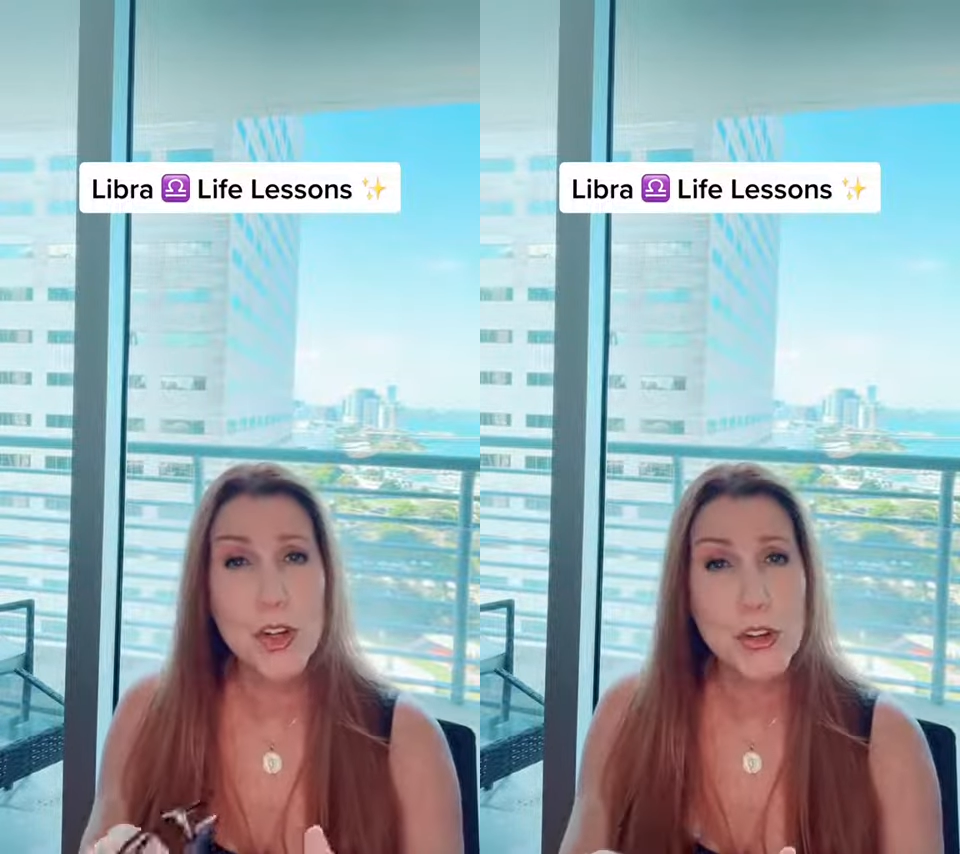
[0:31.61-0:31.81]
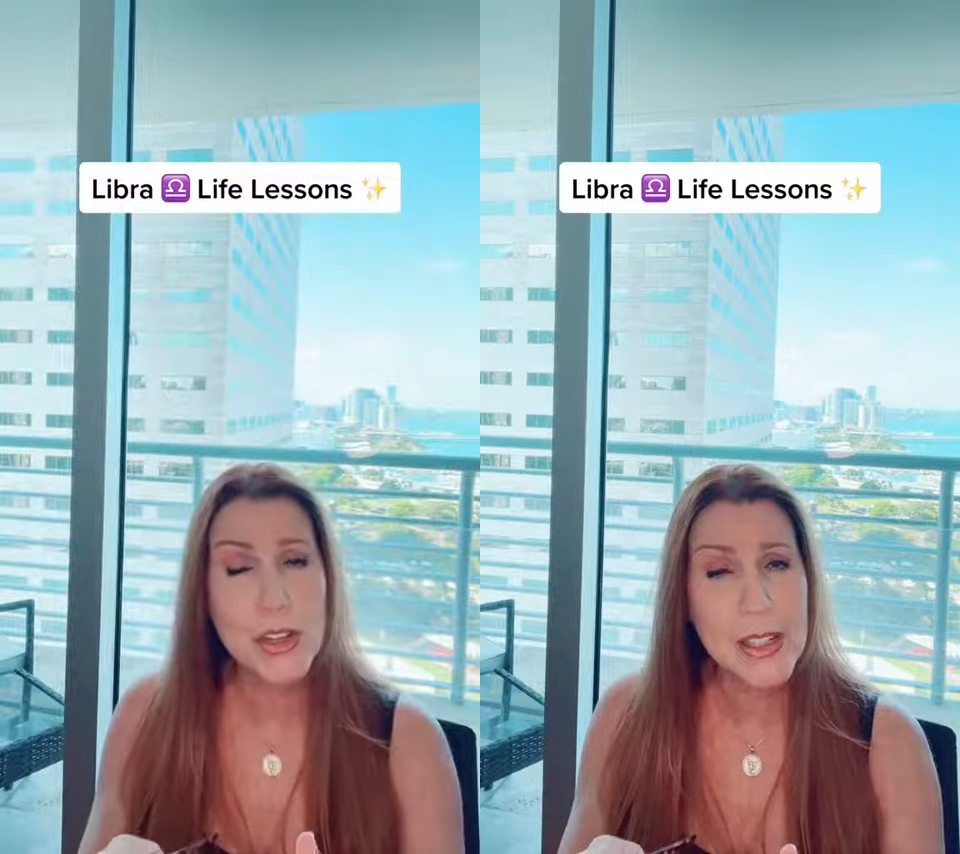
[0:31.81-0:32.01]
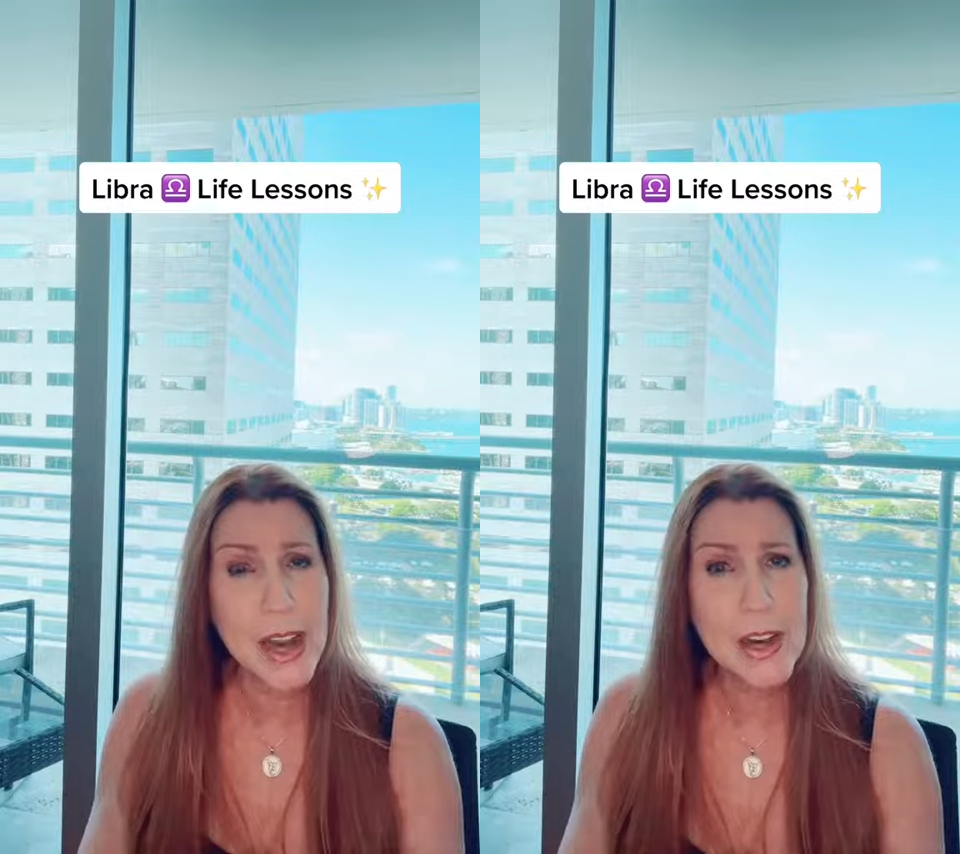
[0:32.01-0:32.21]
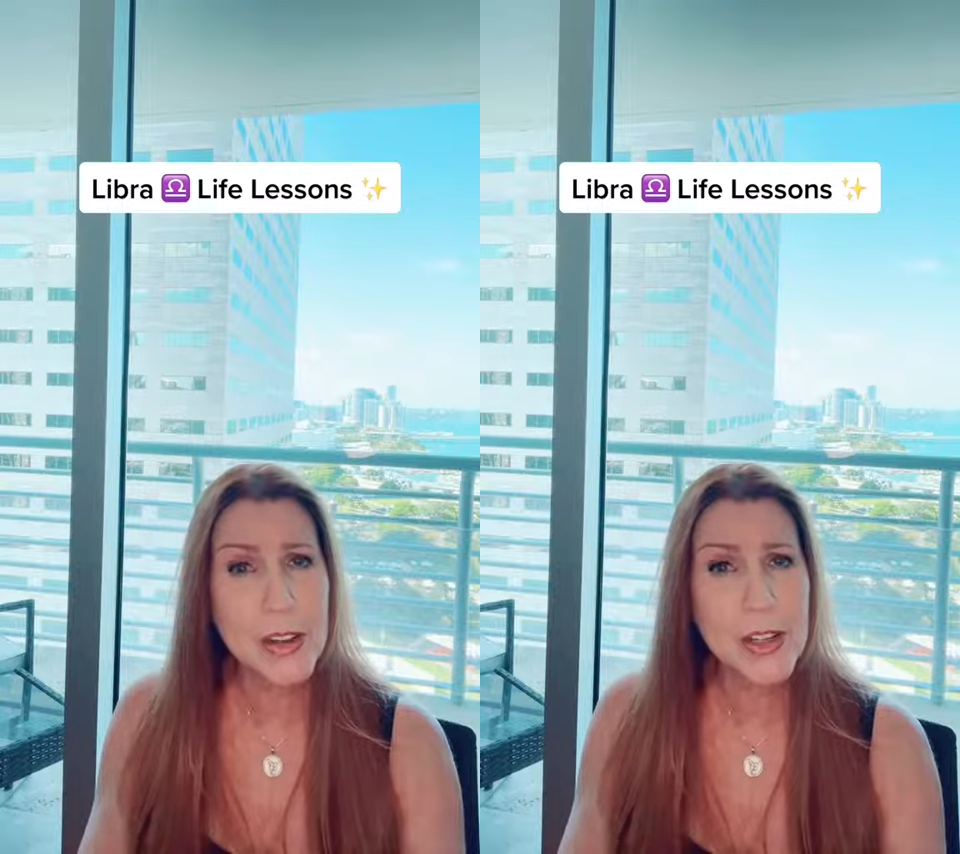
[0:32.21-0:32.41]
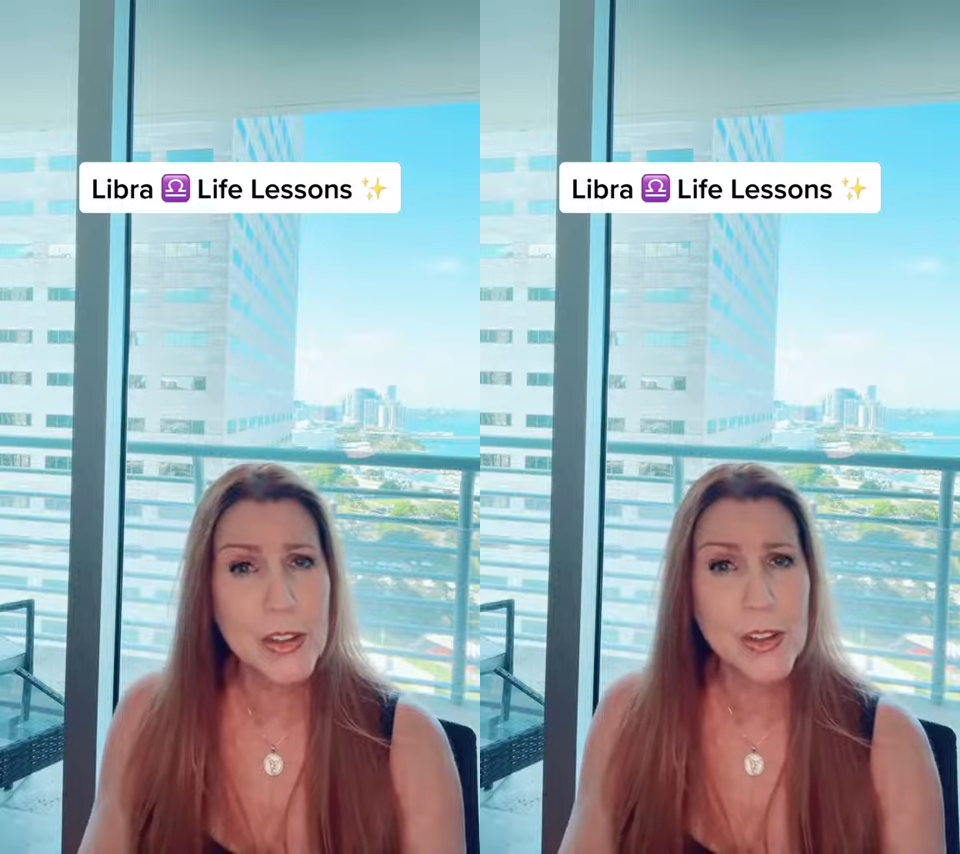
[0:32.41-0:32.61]
you desire
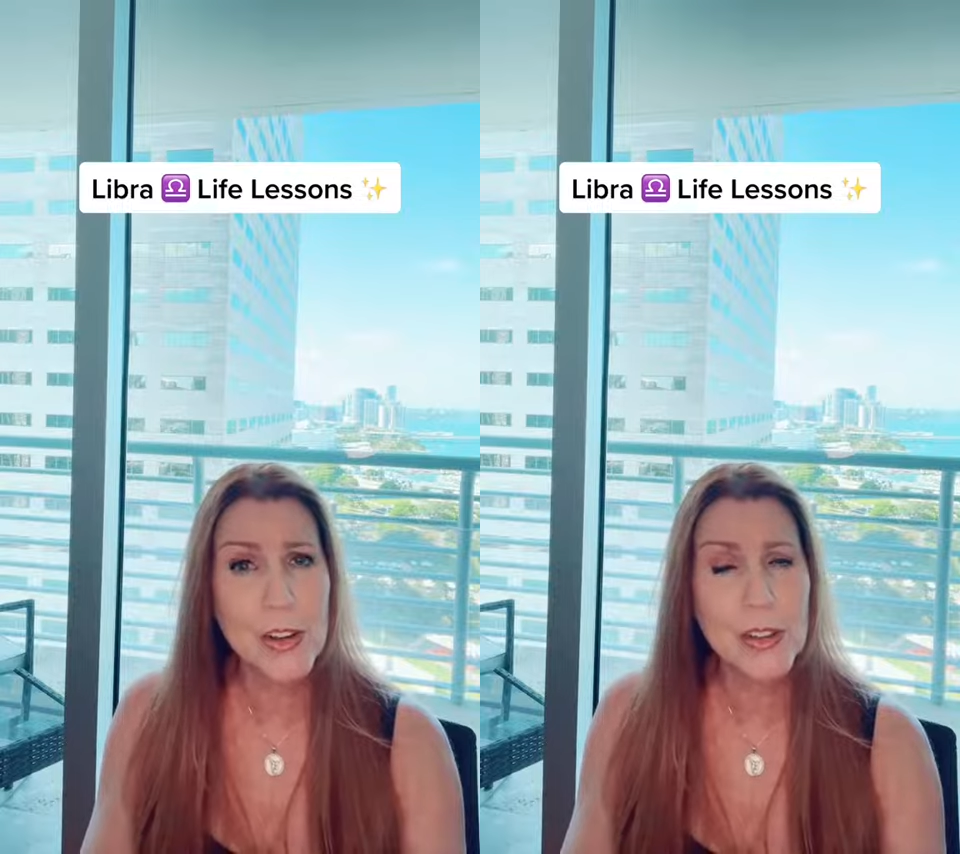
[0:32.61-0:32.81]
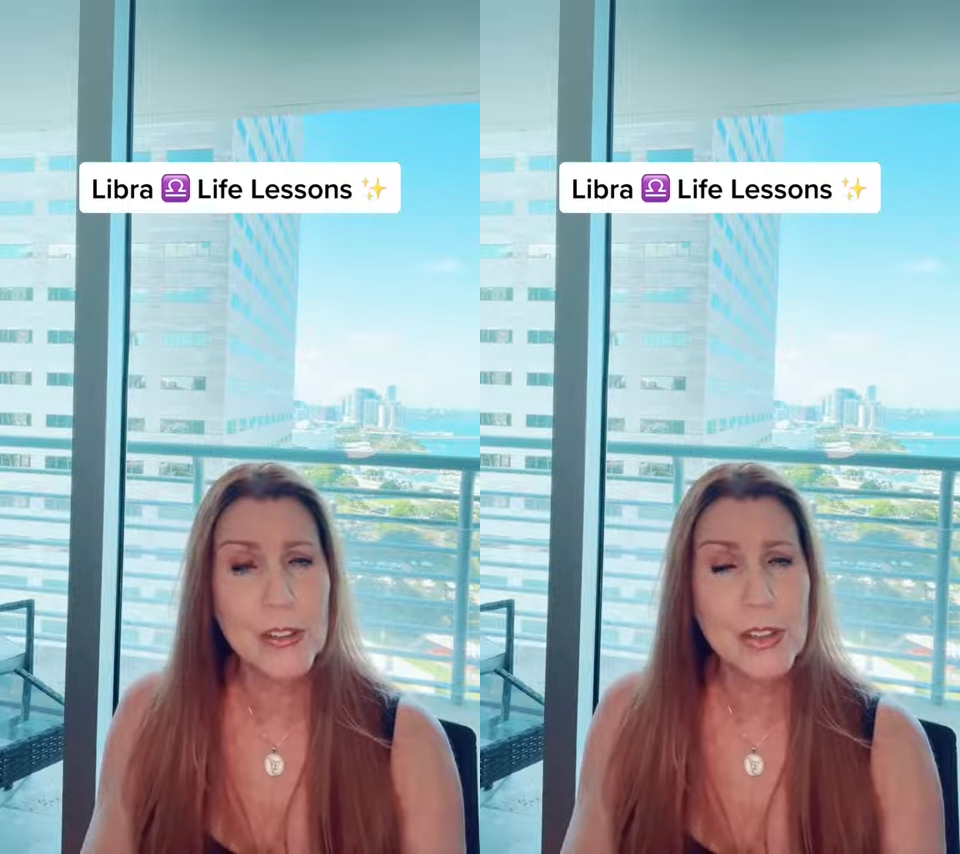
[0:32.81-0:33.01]
and deserve.